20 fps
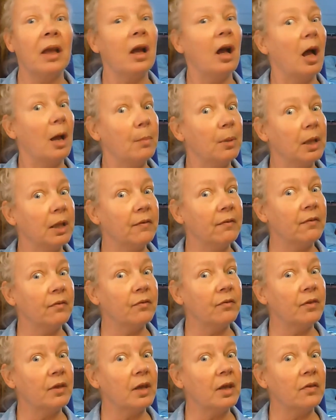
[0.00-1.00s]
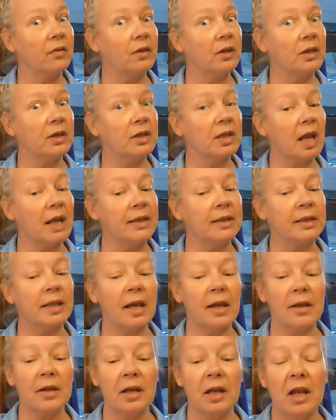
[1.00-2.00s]
I believe that the sign
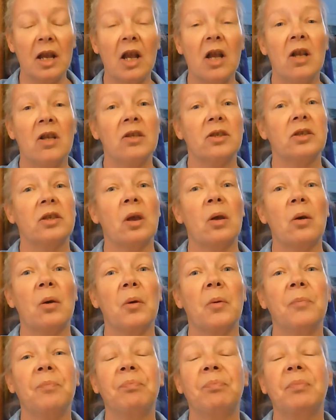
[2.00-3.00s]
said. So,